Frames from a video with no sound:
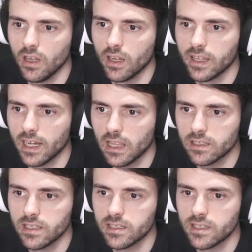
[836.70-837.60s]

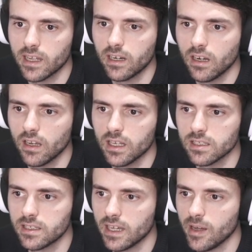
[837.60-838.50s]
Galaxy S10 as a
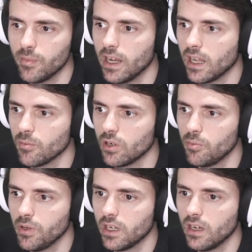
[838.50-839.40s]
tab, and I'm going to
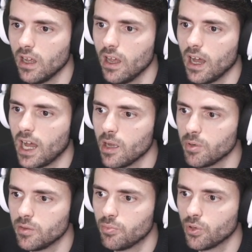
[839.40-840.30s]
pin iPad
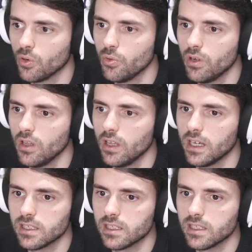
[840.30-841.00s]
Pro as a